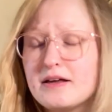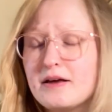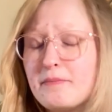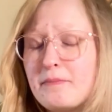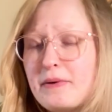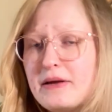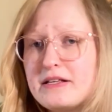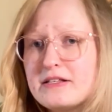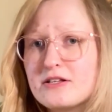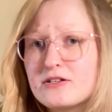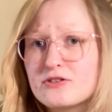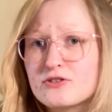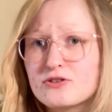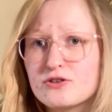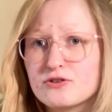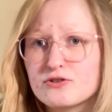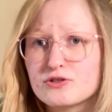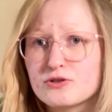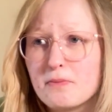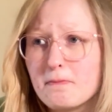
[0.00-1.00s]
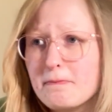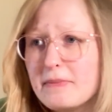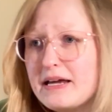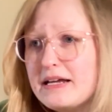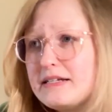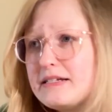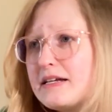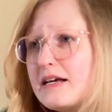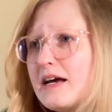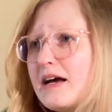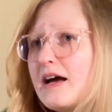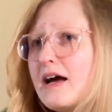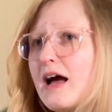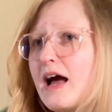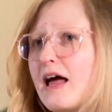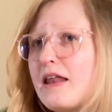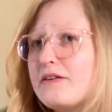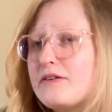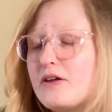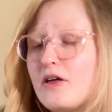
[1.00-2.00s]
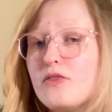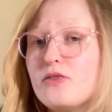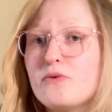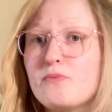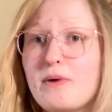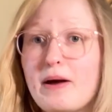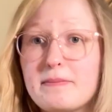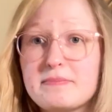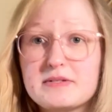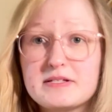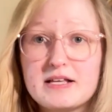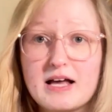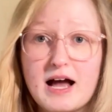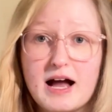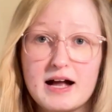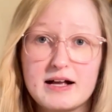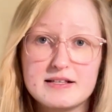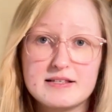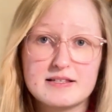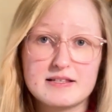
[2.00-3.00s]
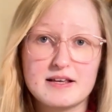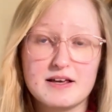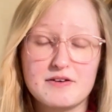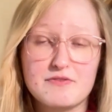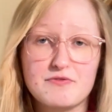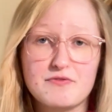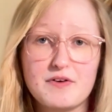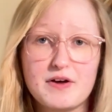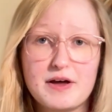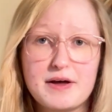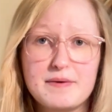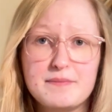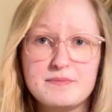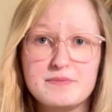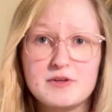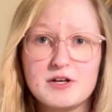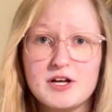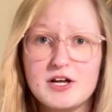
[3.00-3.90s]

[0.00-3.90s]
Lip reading: bits on social media and on the websites of